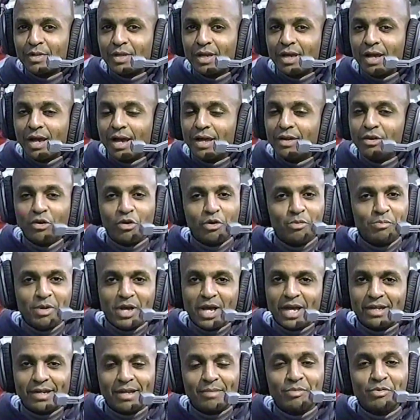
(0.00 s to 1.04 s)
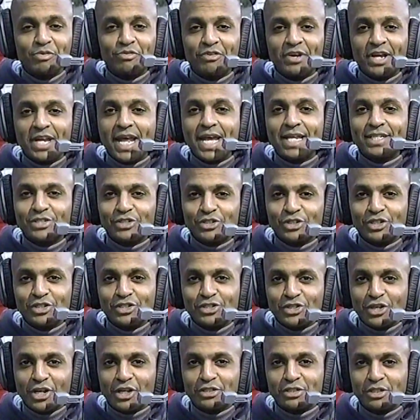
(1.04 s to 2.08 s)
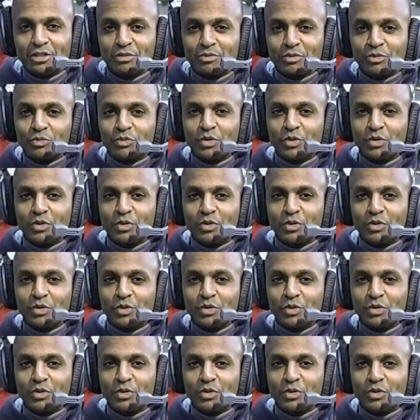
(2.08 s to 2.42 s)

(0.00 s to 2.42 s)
Uh, no, I'm not. I'm a financial consultant with